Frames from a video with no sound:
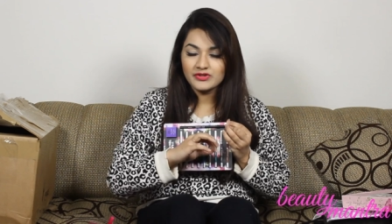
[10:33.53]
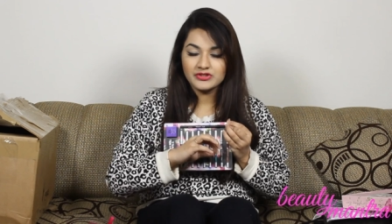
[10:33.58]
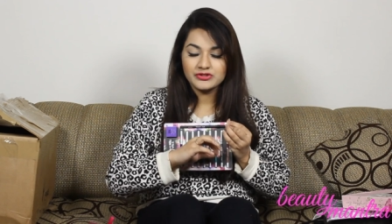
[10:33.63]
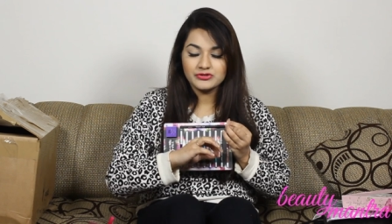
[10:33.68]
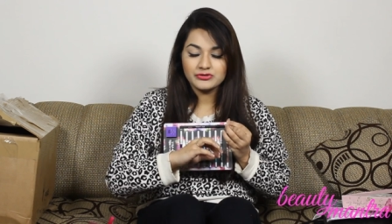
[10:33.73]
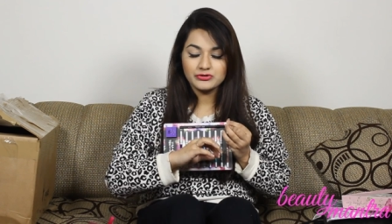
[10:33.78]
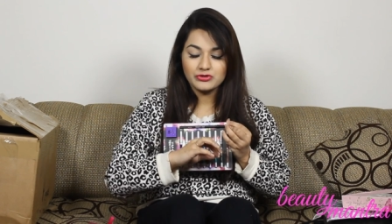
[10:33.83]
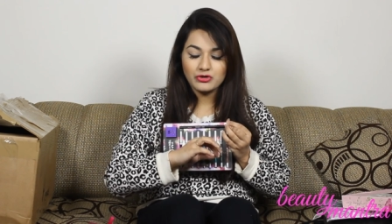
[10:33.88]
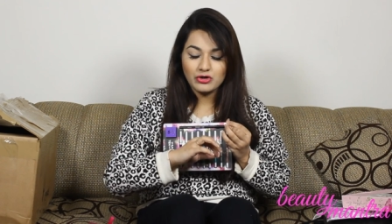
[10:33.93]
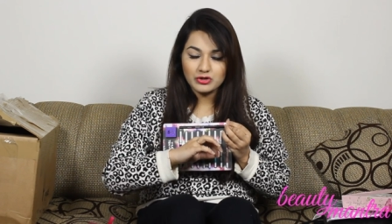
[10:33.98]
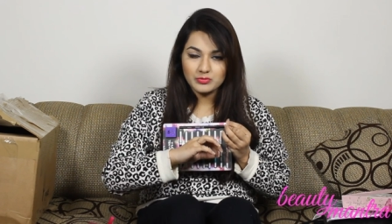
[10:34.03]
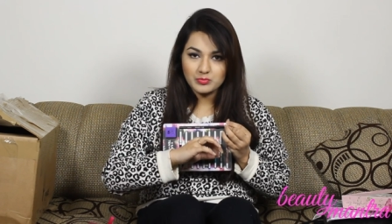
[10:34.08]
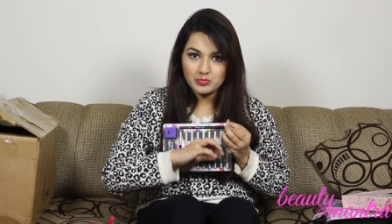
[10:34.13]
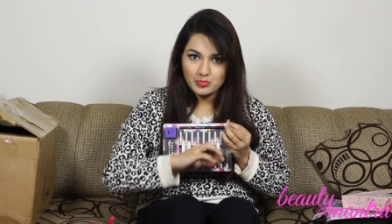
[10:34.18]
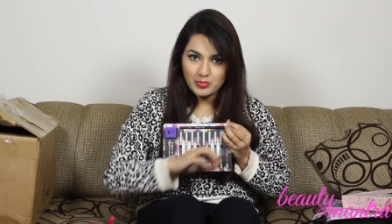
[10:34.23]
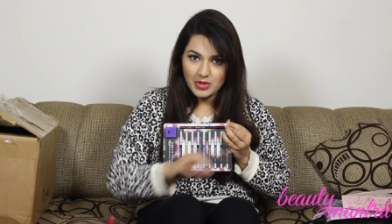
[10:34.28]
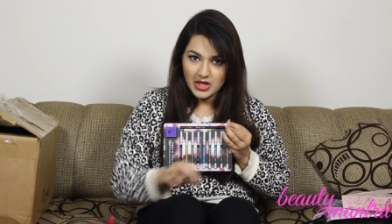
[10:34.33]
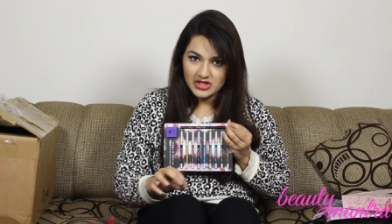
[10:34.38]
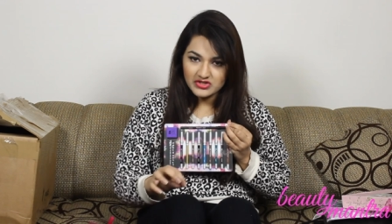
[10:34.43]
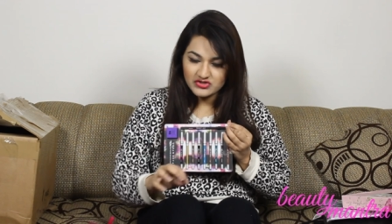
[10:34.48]
it did not
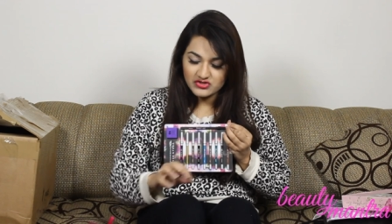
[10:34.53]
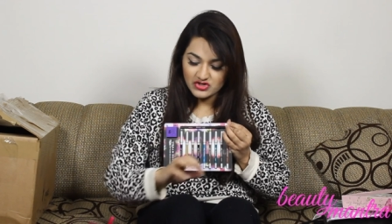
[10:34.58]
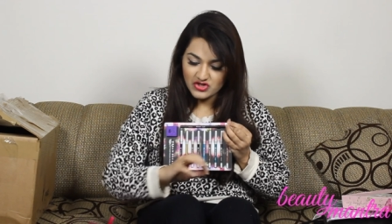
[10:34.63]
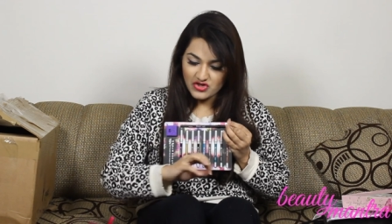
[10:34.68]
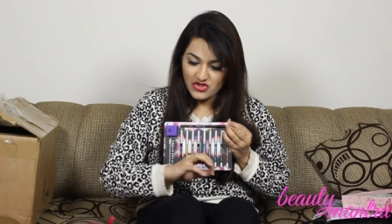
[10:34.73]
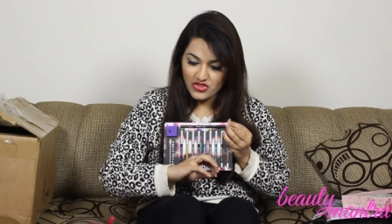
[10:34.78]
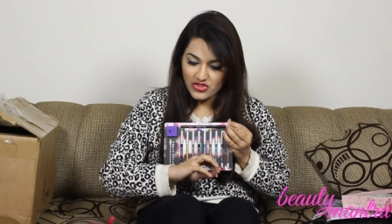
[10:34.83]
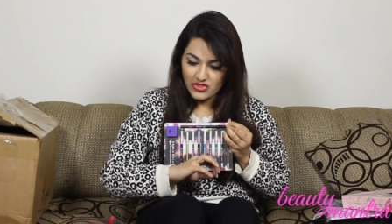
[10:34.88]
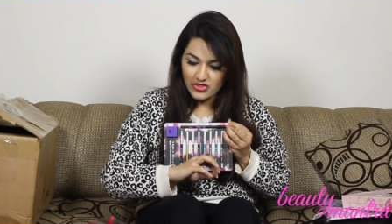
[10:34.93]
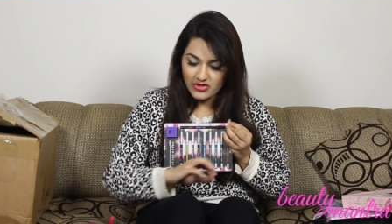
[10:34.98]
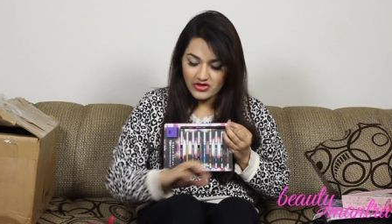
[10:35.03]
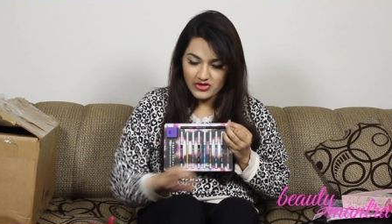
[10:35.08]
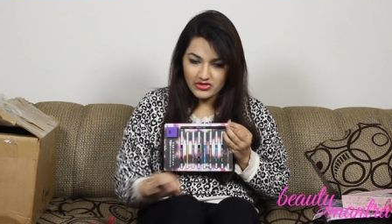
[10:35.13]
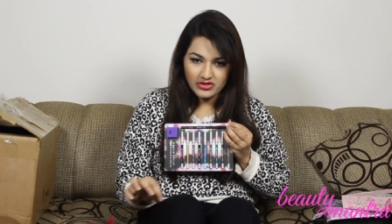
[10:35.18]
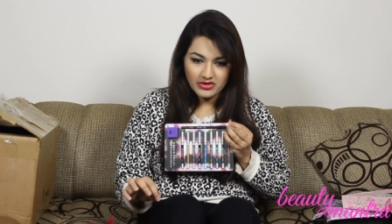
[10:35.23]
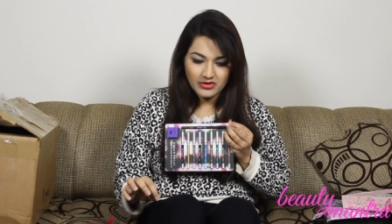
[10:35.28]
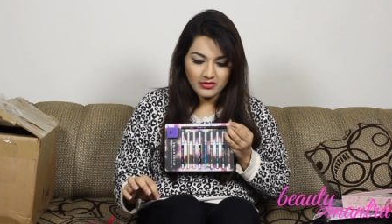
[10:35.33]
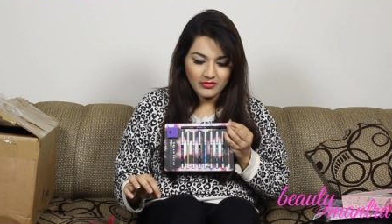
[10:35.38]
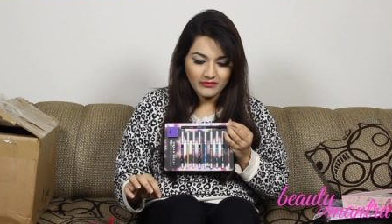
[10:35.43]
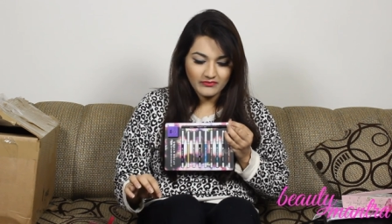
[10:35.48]
budge,
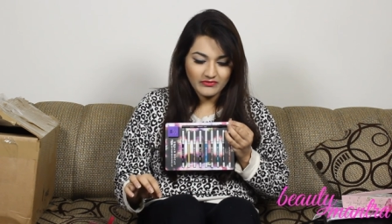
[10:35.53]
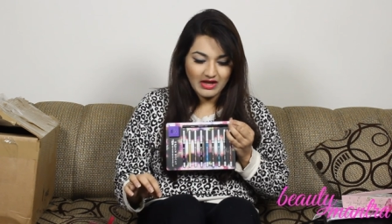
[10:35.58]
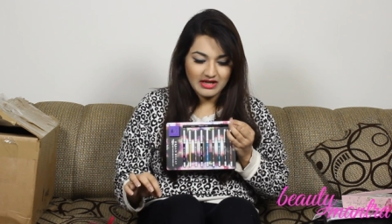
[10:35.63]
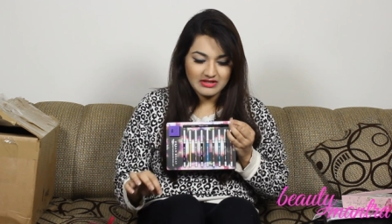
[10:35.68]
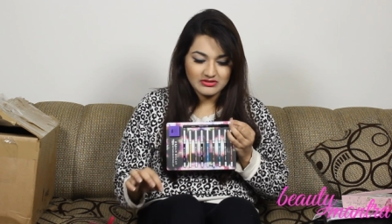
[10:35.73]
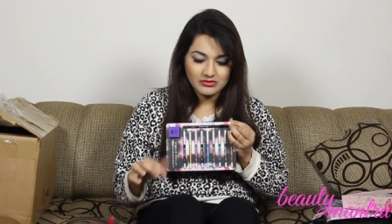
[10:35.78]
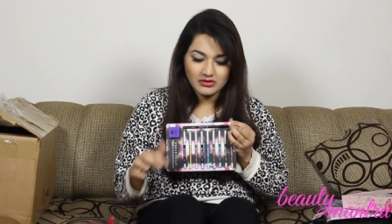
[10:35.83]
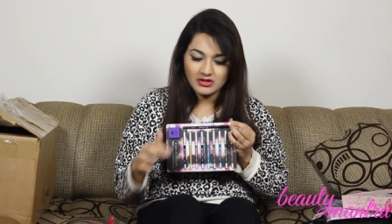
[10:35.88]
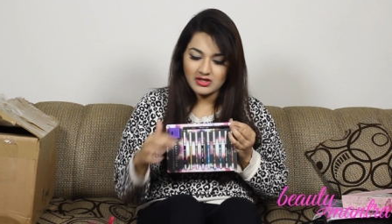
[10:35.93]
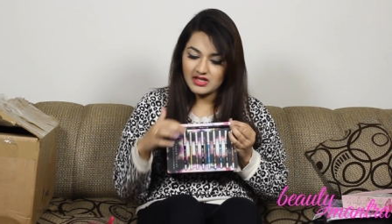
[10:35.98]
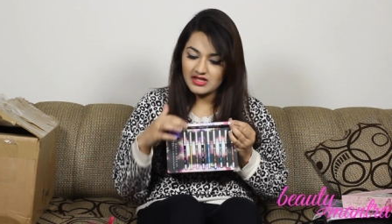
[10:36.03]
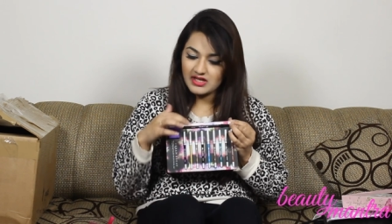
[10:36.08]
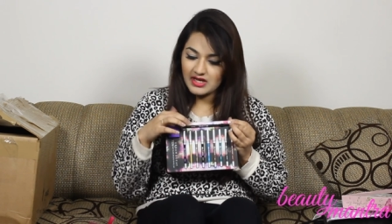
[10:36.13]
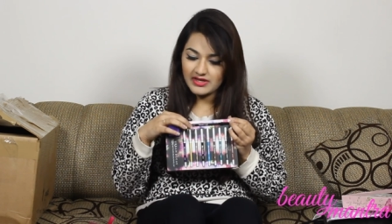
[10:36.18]
nothing of that sort.